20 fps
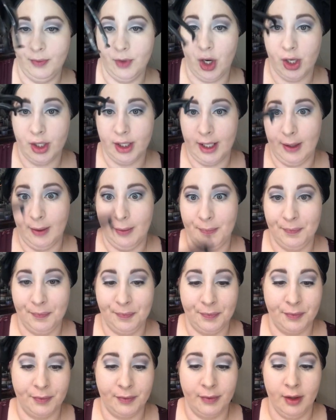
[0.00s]
Ardell.
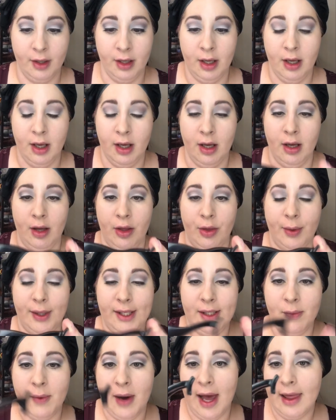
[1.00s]
The
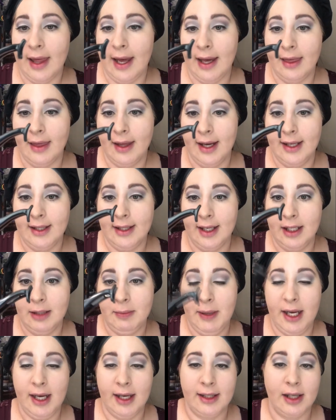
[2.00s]
reason why I like this is
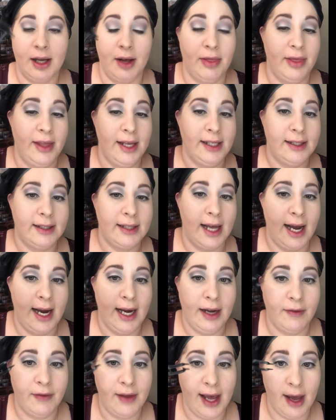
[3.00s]
because on this
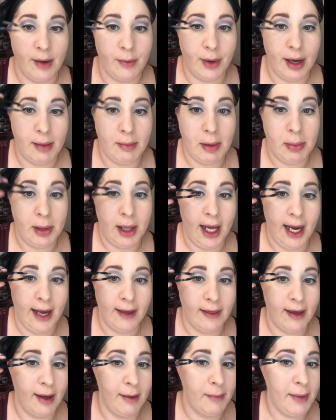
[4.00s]
side of the head when I'm
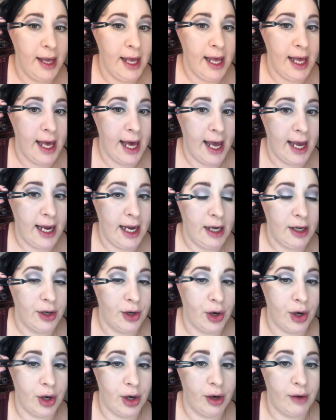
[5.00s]
applying them, it can
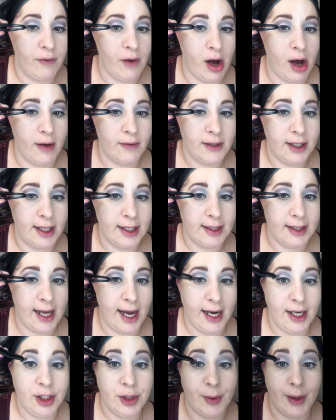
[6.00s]
curve off to the
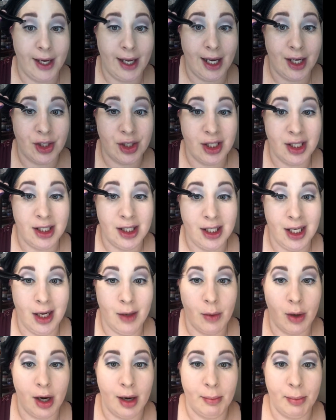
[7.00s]
side so I can actually see
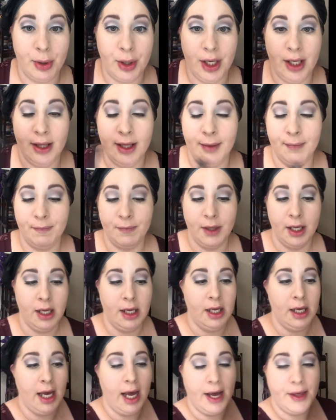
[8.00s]
where I'm putting them.
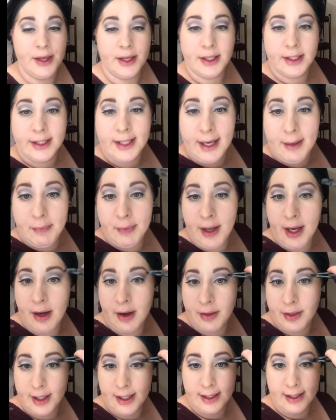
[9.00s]
And then the same thing
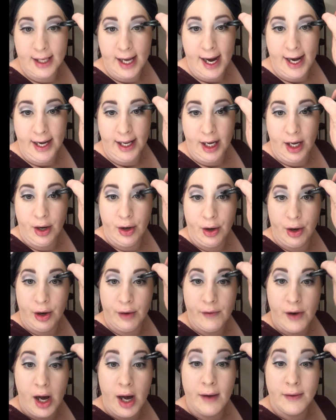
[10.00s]
on this side, it can
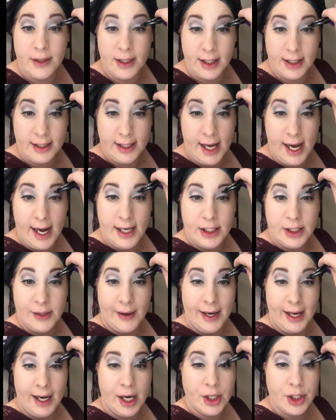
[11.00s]
curve off to the side so
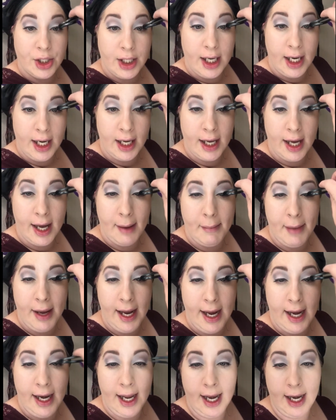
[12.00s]
I can actually kind of come
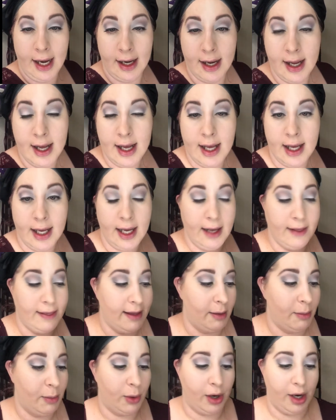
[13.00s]
in and get
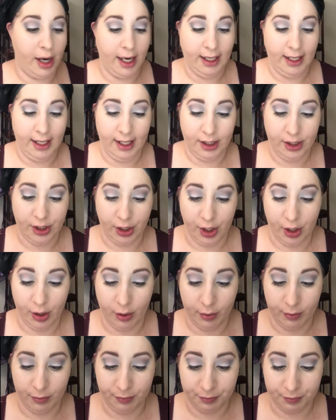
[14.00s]
them where I need to
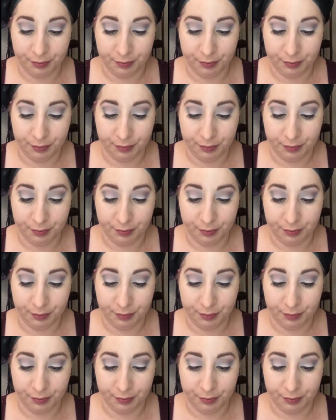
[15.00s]
go.